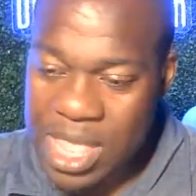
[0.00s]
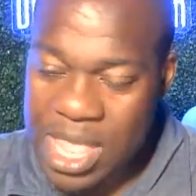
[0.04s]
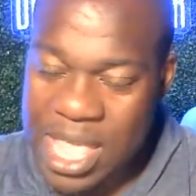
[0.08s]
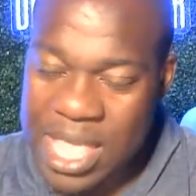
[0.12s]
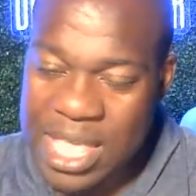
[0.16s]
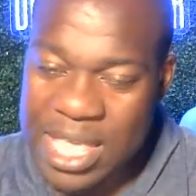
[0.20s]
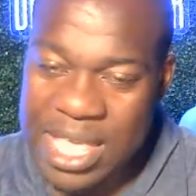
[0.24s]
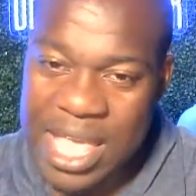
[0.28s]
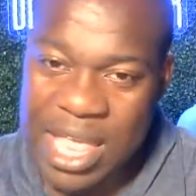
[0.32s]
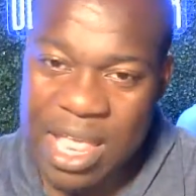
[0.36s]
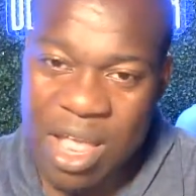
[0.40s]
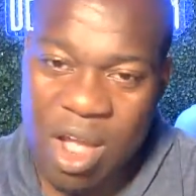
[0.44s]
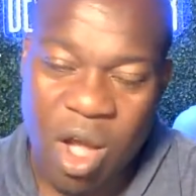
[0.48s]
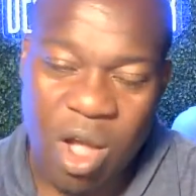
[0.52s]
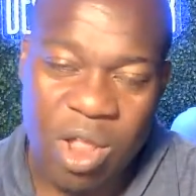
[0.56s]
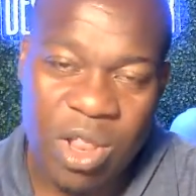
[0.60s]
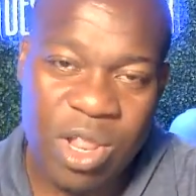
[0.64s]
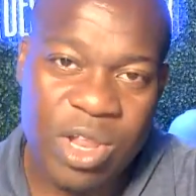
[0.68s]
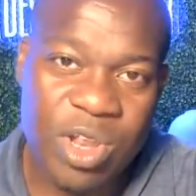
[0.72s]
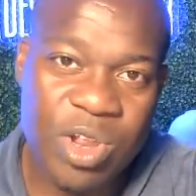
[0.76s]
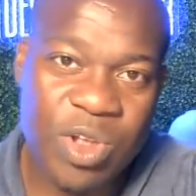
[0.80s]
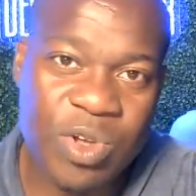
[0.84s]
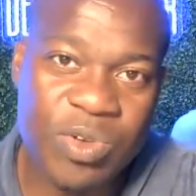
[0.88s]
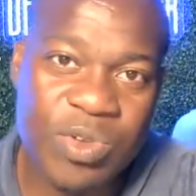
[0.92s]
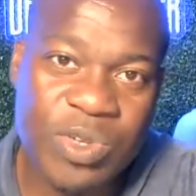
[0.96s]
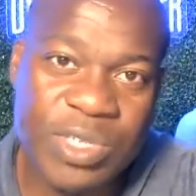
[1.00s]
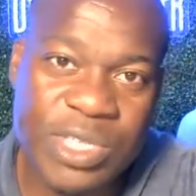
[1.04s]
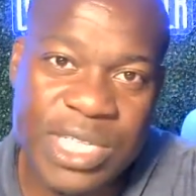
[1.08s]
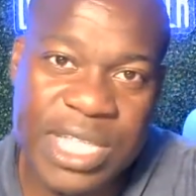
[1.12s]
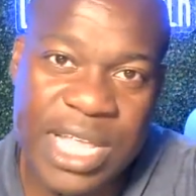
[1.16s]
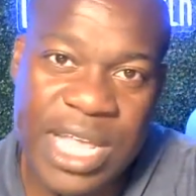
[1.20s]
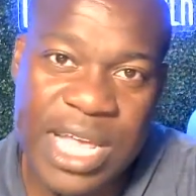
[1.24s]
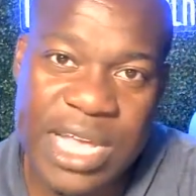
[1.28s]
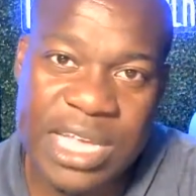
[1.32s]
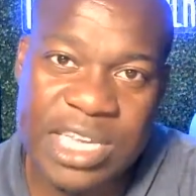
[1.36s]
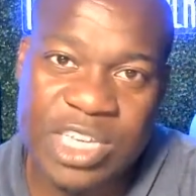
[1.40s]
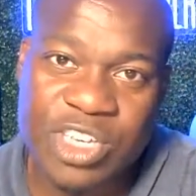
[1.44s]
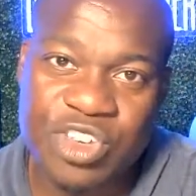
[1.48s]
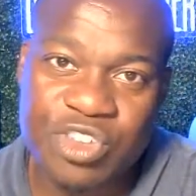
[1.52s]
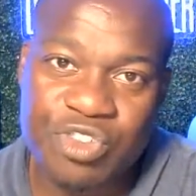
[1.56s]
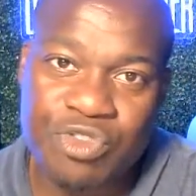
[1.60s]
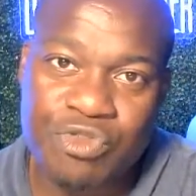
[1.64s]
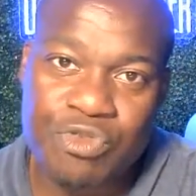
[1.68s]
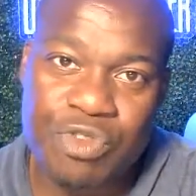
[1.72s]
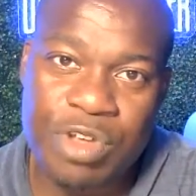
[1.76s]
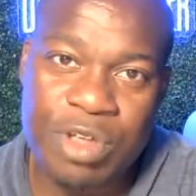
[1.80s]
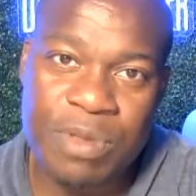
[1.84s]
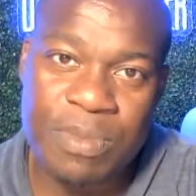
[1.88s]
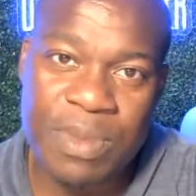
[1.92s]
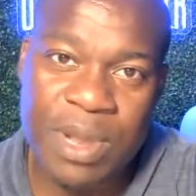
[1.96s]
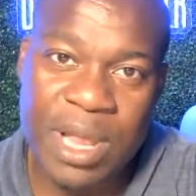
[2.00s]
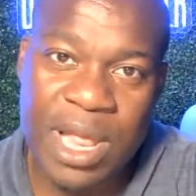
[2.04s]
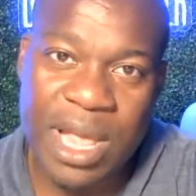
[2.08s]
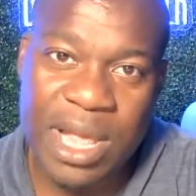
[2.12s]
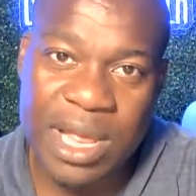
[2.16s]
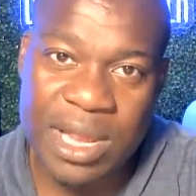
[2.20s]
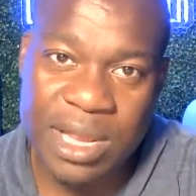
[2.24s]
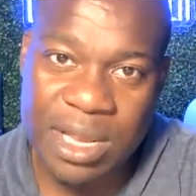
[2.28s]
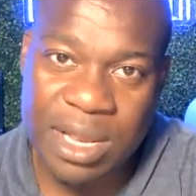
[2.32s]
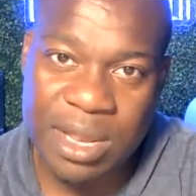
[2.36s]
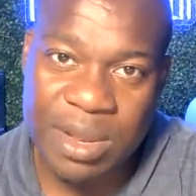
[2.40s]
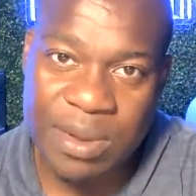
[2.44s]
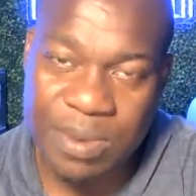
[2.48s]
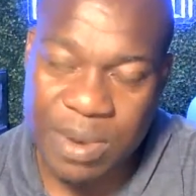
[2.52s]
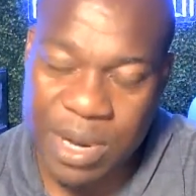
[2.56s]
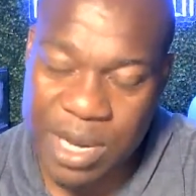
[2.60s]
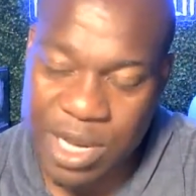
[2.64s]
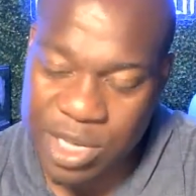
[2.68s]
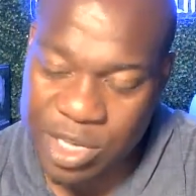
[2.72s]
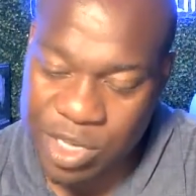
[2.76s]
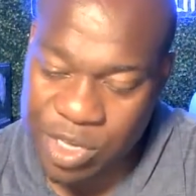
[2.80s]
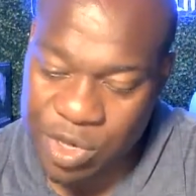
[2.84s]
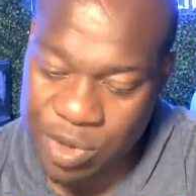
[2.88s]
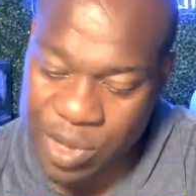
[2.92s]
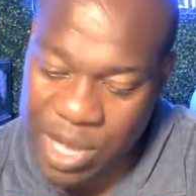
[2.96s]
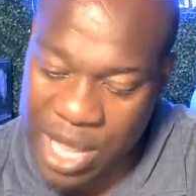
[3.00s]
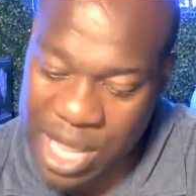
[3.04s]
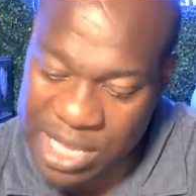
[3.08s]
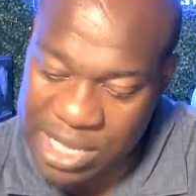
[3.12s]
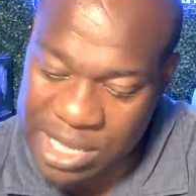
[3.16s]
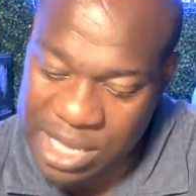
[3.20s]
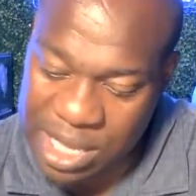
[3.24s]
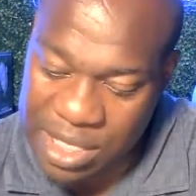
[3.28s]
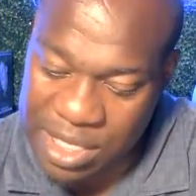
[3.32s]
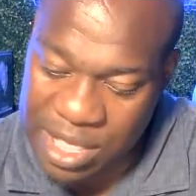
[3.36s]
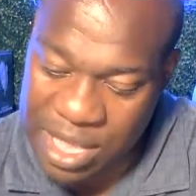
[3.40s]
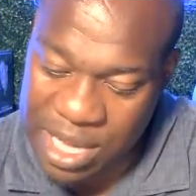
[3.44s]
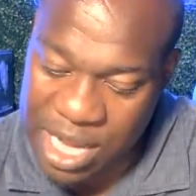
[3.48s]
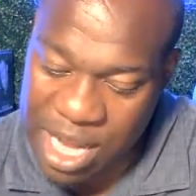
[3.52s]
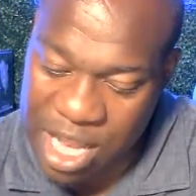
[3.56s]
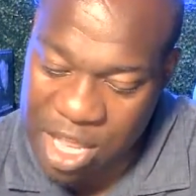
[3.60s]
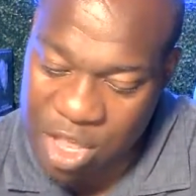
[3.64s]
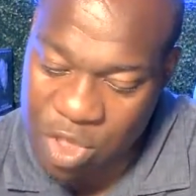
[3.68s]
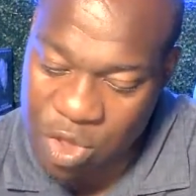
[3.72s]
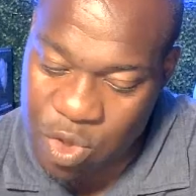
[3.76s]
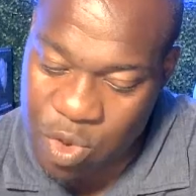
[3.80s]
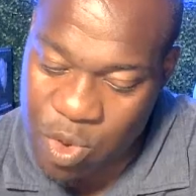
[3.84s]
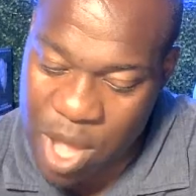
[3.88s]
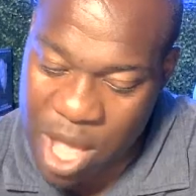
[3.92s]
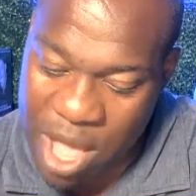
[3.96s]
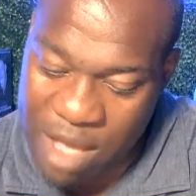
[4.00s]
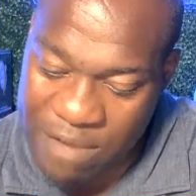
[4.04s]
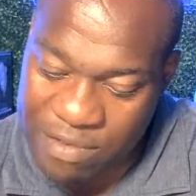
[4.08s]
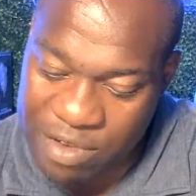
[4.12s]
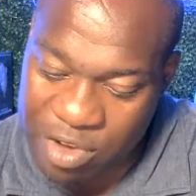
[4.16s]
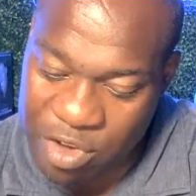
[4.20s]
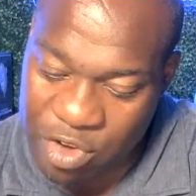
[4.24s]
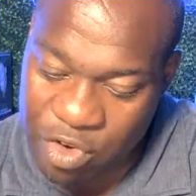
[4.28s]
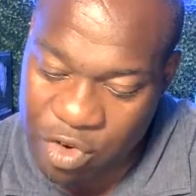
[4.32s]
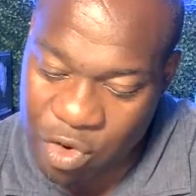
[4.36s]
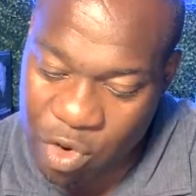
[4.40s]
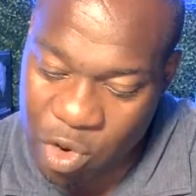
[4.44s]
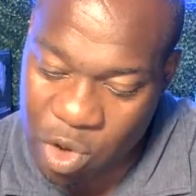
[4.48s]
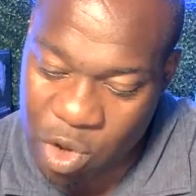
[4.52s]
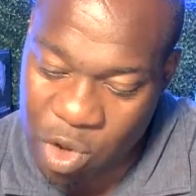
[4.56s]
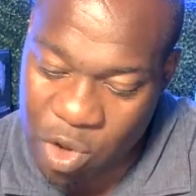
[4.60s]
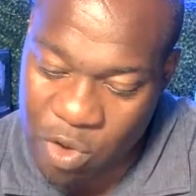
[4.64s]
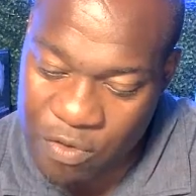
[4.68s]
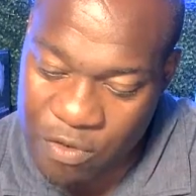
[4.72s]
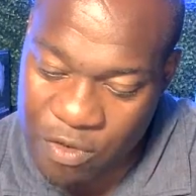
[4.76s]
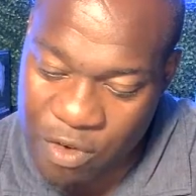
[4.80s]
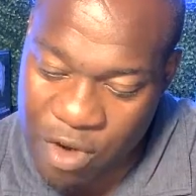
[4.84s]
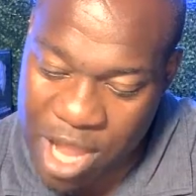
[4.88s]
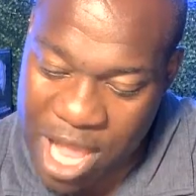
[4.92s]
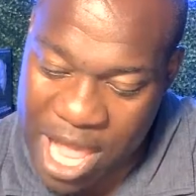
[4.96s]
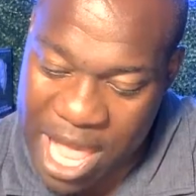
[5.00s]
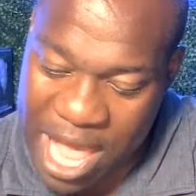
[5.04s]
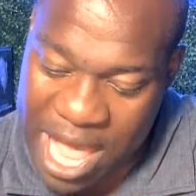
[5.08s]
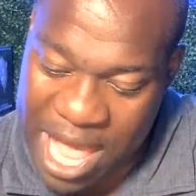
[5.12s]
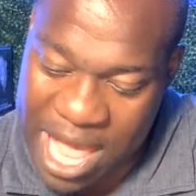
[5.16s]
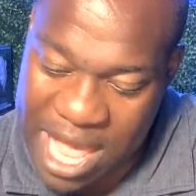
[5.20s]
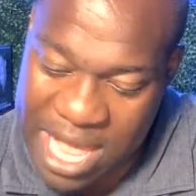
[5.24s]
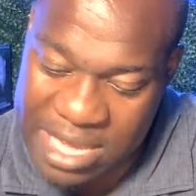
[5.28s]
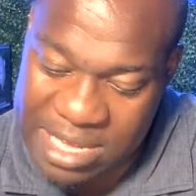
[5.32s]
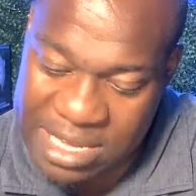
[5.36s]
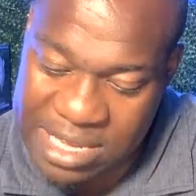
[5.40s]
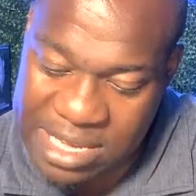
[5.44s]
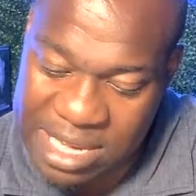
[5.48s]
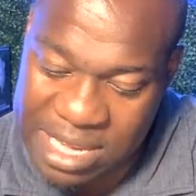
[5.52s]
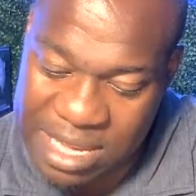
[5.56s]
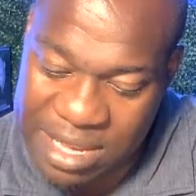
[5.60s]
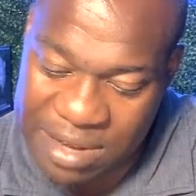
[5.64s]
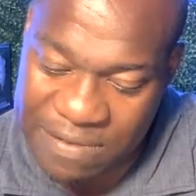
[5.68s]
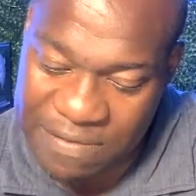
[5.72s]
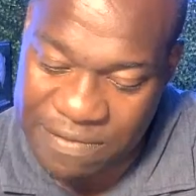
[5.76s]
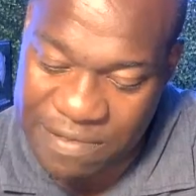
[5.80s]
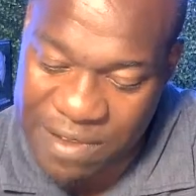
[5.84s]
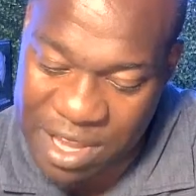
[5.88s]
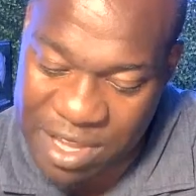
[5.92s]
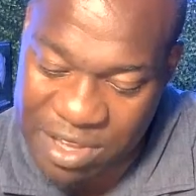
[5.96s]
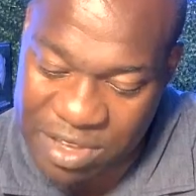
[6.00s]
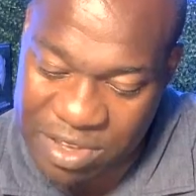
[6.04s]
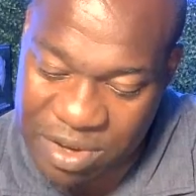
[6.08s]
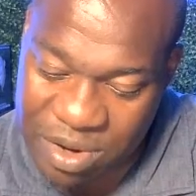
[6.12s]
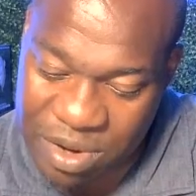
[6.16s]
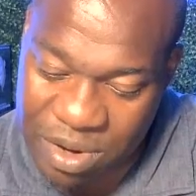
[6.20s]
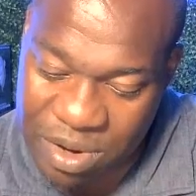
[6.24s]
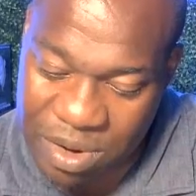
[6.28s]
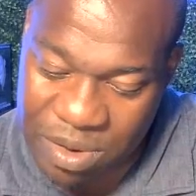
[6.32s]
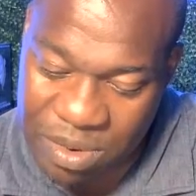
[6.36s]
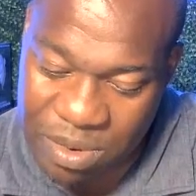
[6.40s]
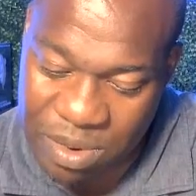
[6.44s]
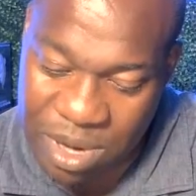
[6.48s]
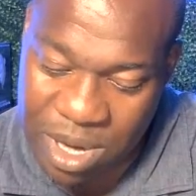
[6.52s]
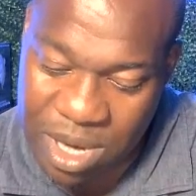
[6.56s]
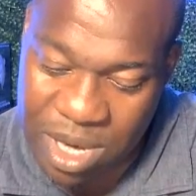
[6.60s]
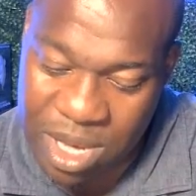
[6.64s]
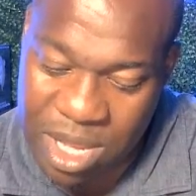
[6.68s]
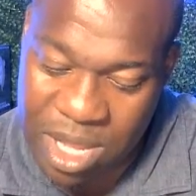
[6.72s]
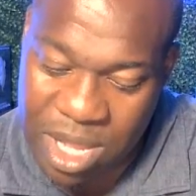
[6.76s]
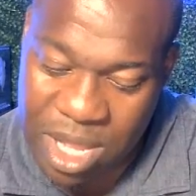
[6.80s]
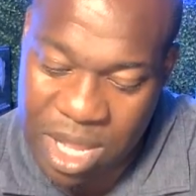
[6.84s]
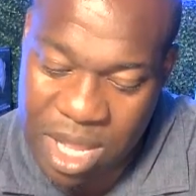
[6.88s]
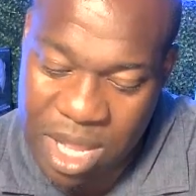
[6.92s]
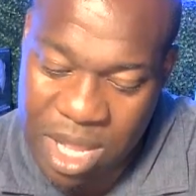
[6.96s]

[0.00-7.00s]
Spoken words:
Get all of those things streamlined, right? So that's the thing that you have control over as the investor, right?